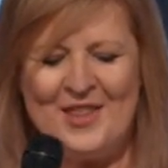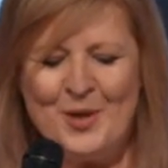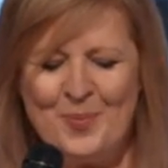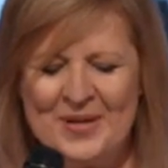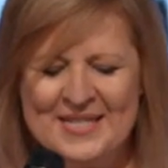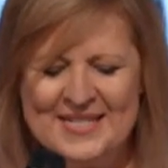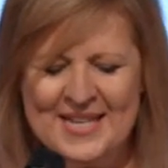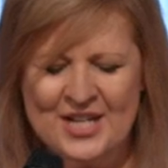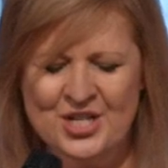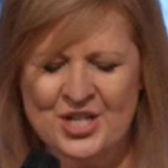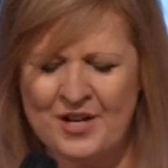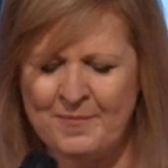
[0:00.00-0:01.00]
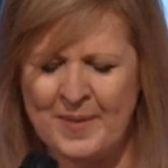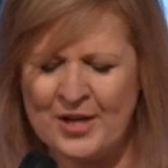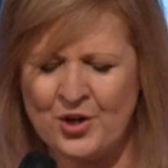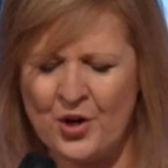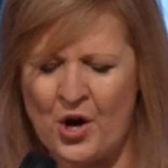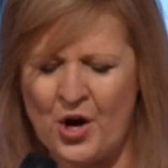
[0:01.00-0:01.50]
The procession of my
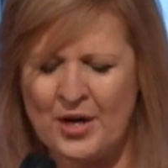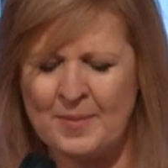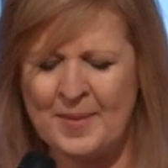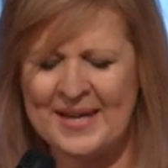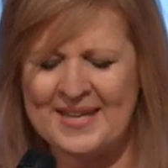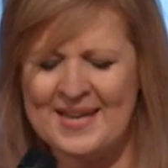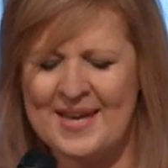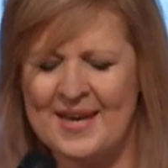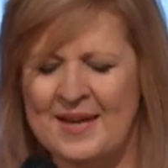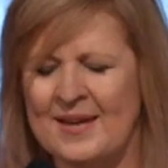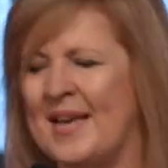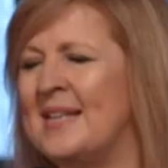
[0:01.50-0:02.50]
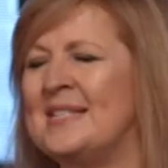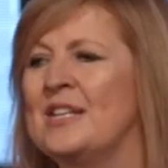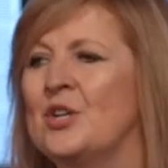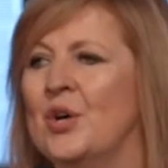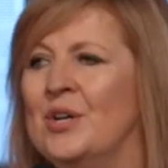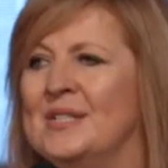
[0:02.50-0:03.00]
God and my King as he
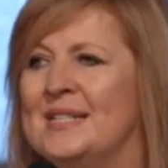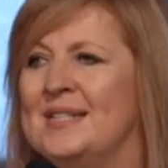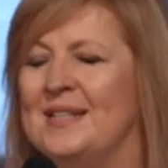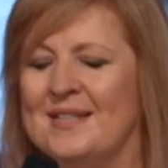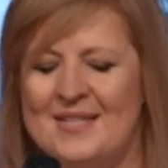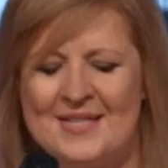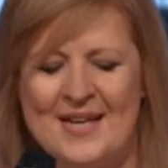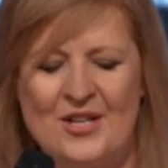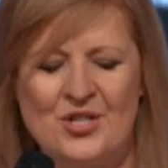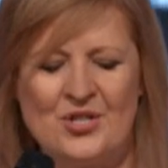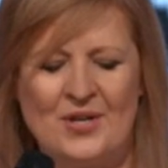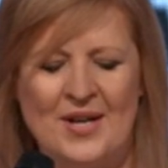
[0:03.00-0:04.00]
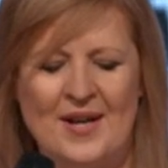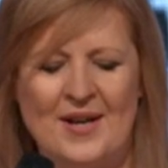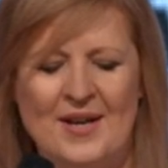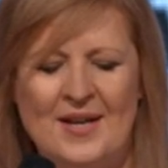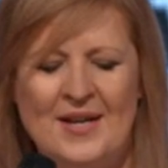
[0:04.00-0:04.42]
goes into the sanctuary.